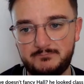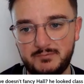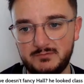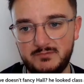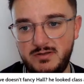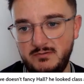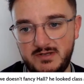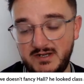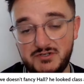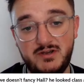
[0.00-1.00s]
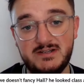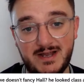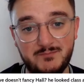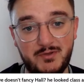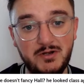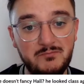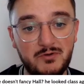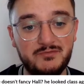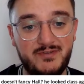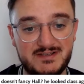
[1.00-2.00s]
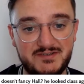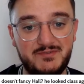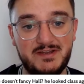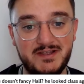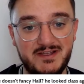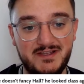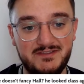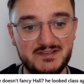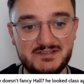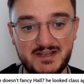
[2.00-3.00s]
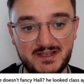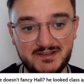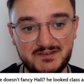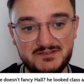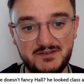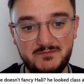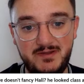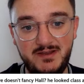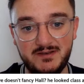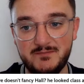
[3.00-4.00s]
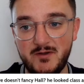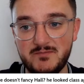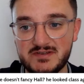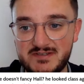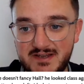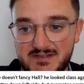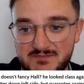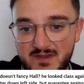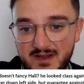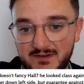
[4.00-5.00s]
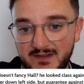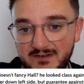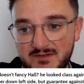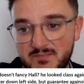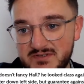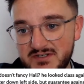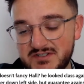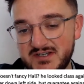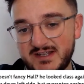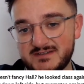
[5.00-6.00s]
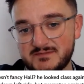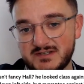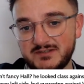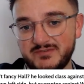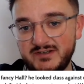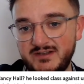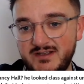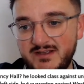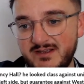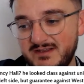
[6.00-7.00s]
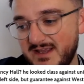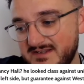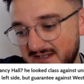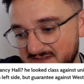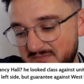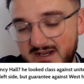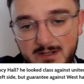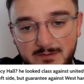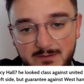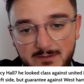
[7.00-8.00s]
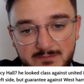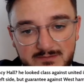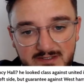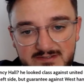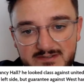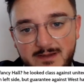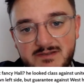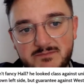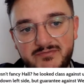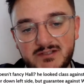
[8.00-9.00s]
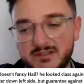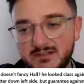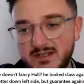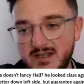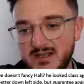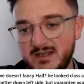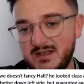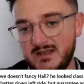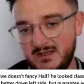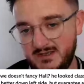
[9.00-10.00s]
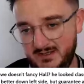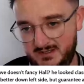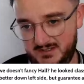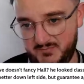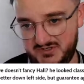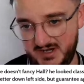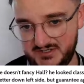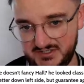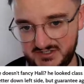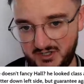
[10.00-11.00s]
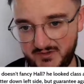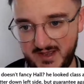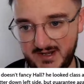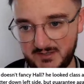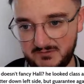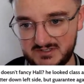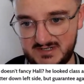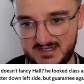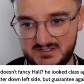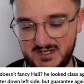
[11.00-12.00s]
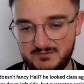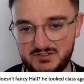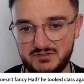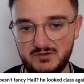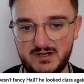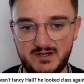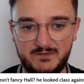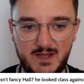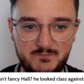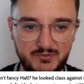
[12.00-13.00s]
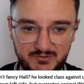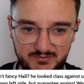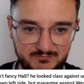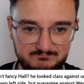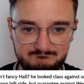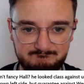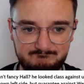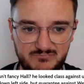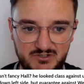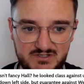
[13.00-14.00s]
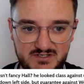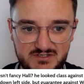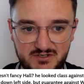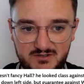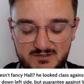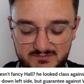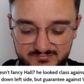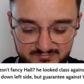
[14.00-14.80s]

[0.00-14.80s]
But we need to train Dan Burn up more defensively this year. Do you know what I mean? The amount of mistakes he's making and that, and the positions he gets himself in. Yes, he hasn't been helped at times by the midfield, and the protection's not there like it was last year with Joe Linton and that. But honestly, Scott,